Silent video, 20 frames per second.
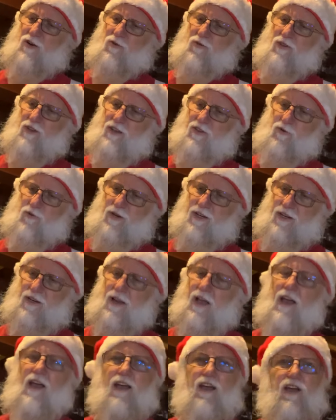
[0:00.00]
the other in.
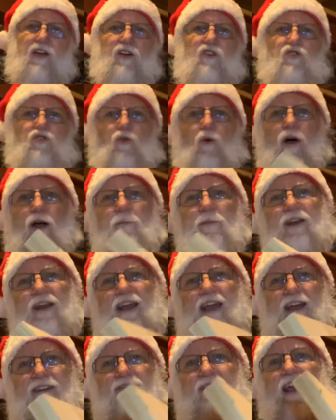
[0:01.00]
So I'm going to
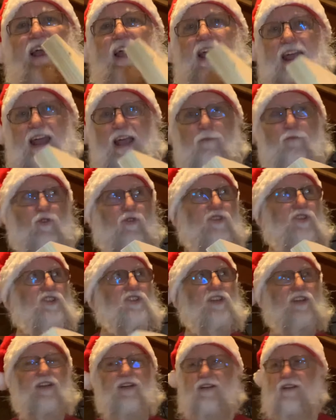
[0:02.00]
have to hammer this
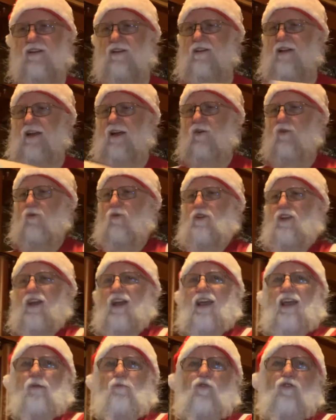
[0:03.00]
in. Now, when you
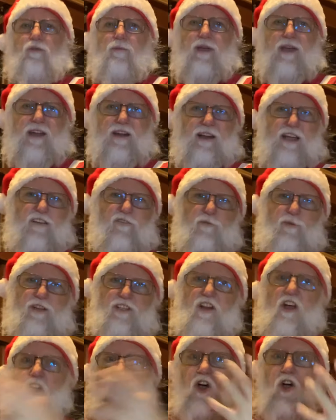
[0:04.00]
hammer them in, everybody's
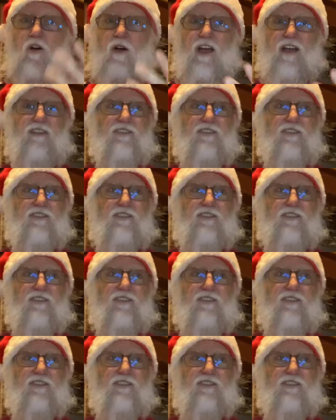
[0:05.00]
like, oh,